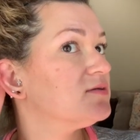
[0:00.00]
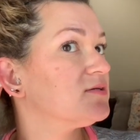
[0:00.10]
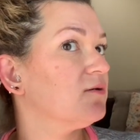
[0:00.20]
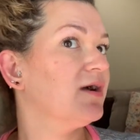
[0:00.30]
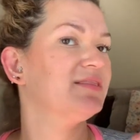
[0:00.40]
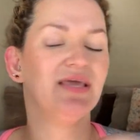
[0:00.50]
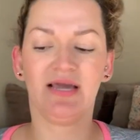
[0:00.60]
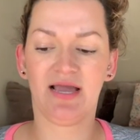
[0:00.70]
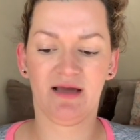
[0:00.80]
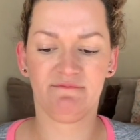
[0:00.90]
So I think
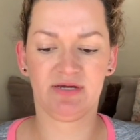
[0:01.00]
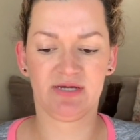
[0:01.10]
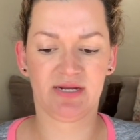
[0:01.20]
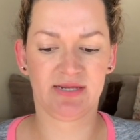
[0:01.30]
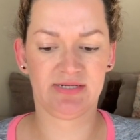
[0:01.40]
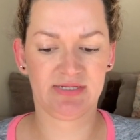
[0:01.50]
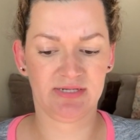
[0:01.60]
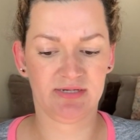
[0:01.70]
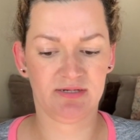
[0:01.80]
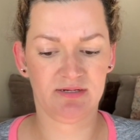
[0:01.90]
I have a good
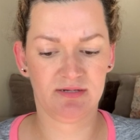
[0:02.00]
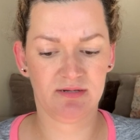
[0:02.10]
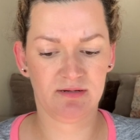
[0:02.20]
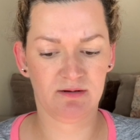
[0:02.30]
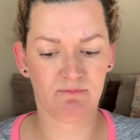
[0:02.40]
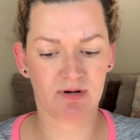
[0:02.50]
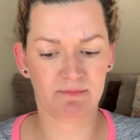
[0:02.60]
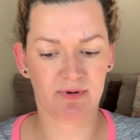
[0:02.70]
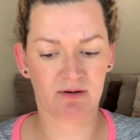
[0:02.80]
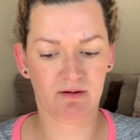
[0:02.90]
idea of where
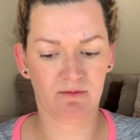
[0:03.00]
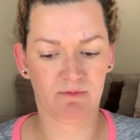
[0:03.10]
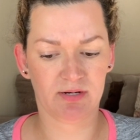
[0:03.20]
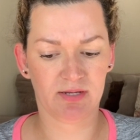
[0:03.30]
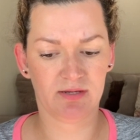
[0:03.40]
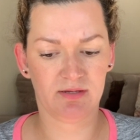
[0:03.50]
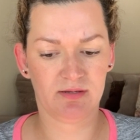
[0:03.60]
about I want it.